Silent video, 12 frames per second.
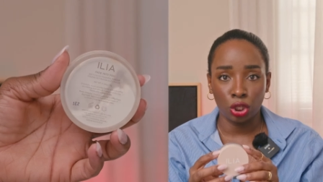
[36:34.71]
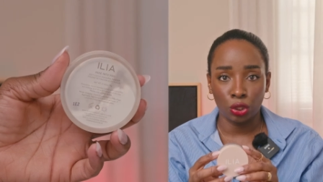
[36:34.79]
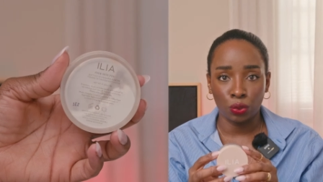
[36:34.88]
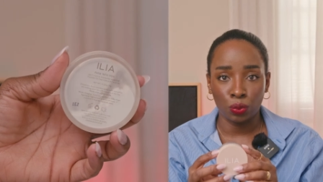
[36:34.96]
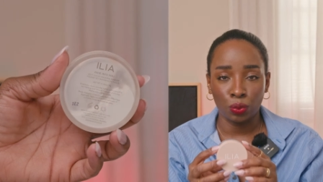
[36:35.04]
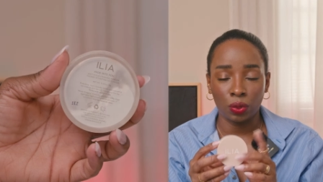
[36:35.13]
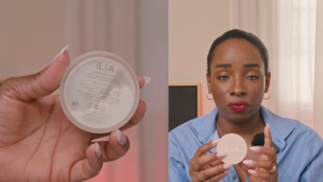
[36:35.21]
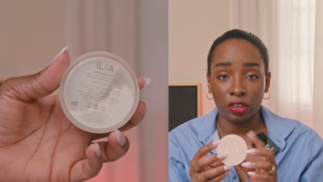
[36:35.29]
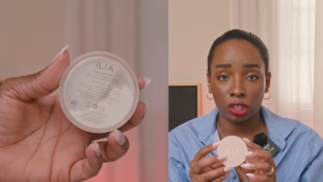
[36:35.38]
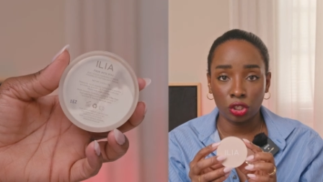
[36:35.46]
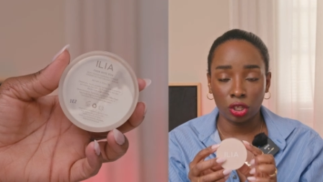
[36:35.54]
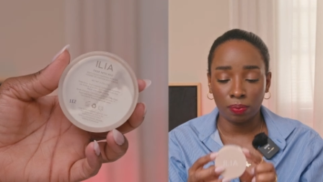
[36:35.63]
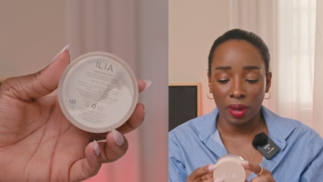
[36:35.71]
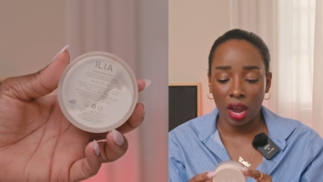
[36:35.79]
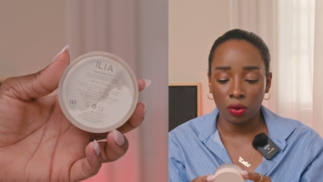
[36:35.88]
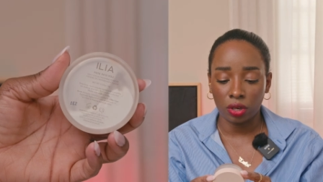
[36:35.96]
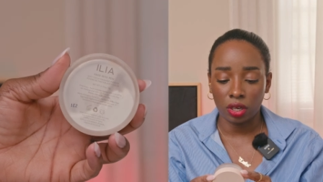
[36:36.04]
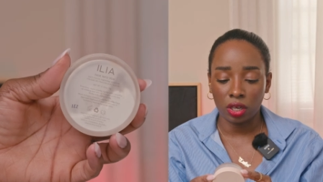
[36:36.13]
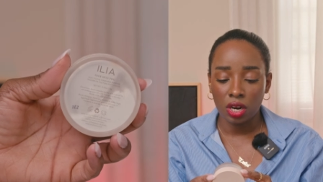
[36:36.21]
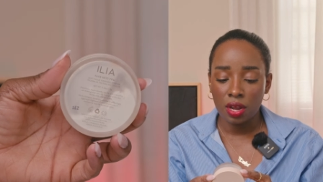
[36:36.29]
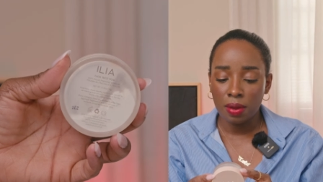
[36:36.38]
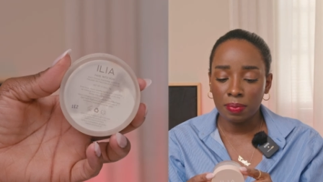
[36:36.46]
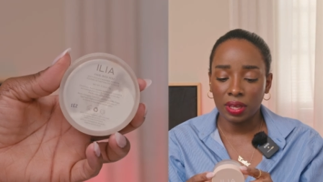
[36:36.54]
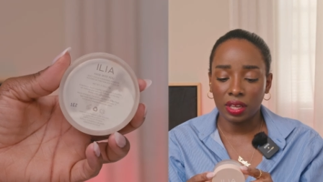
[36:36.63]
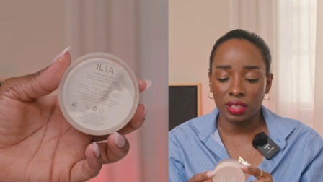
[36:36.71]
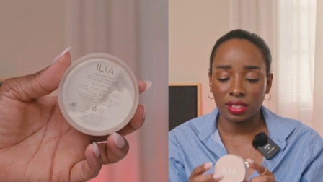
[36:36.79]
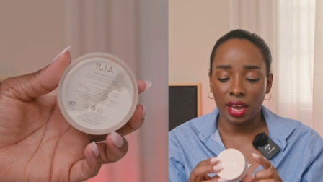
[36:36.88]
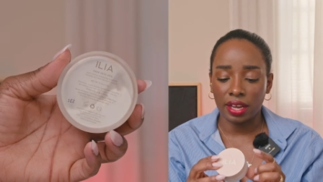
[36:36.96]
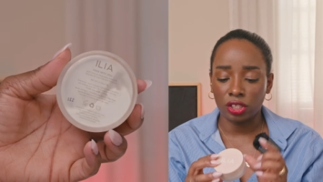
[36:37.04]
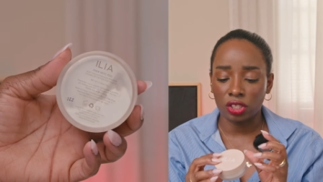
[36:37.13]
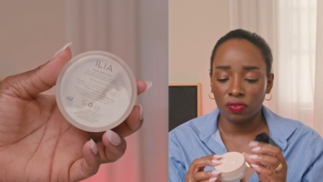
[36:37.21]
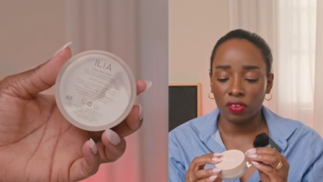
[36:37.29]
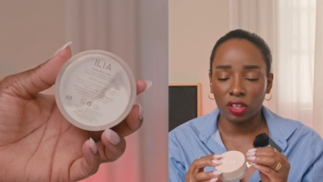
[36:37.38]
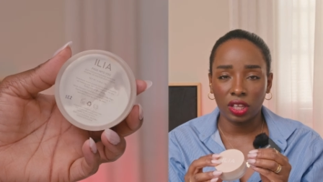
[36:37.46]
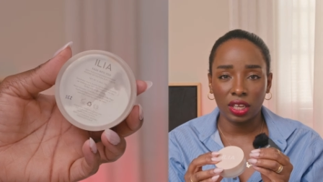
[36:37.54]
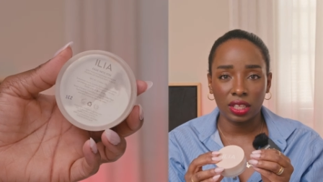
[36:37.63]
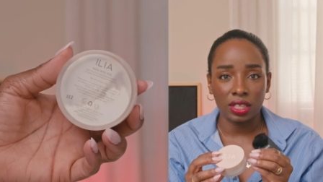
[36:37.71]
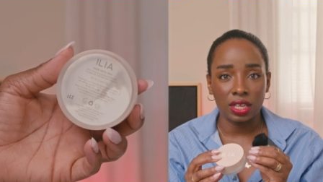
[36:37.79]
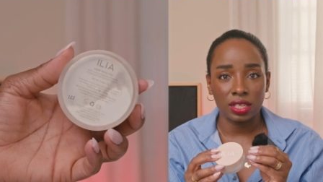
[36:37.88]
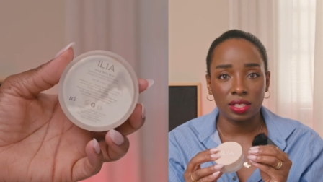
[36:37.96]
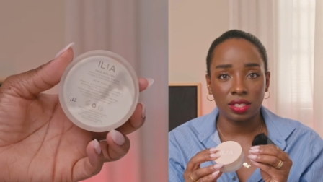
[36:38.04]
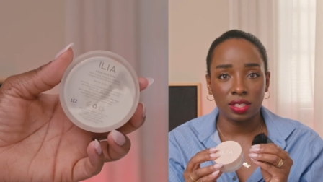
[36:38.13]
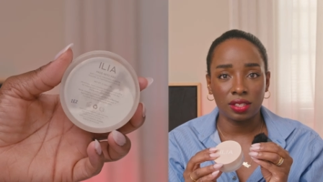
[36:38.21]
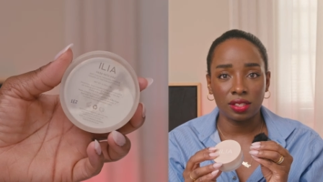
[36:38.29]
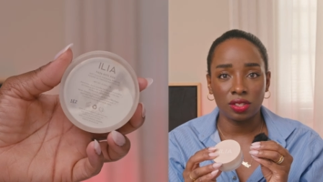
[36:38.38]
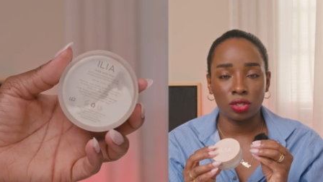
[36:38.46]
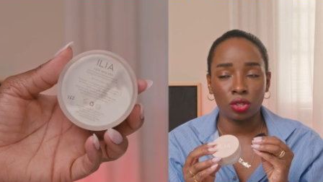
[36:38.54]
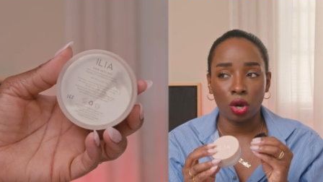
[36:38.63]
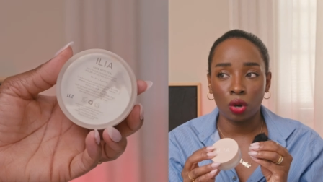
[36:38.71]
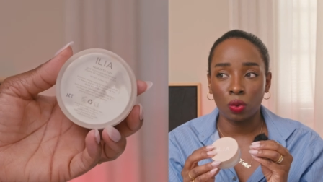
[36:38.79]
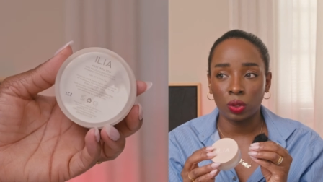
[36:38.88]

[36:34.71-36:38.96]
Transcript: You finishing powder, because I just feel like this is so